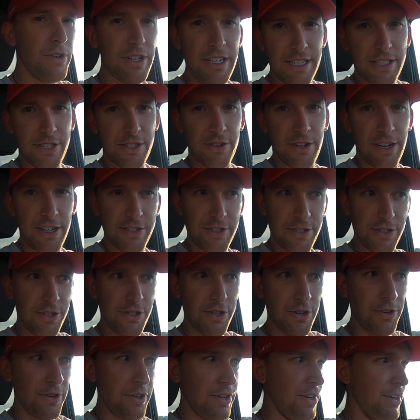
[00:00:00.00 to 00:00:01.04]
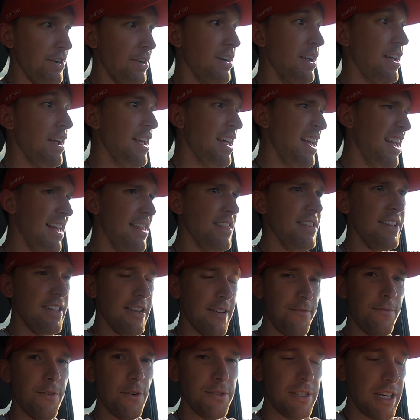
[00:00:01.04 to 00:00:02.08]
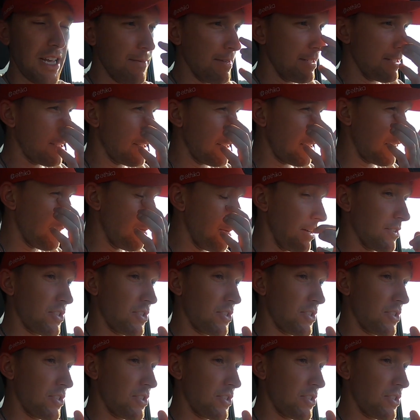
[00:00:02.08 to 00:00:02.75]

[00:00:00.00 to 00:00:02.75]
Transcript: Easter eggs to show you here in the infotainment system.